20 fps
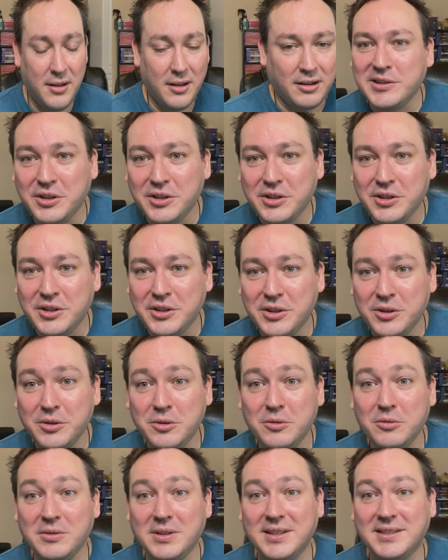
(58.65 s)
Number
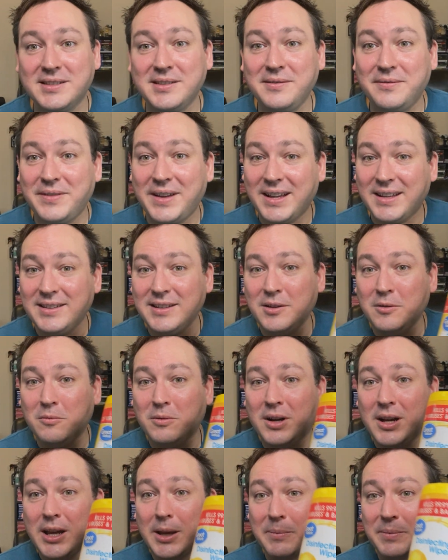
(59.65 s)
2, disinfecting
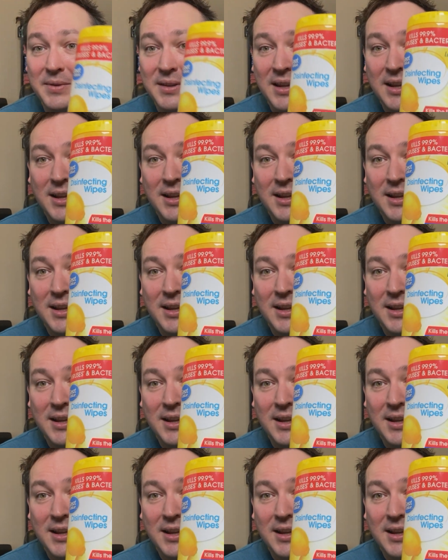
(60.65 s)
wipes.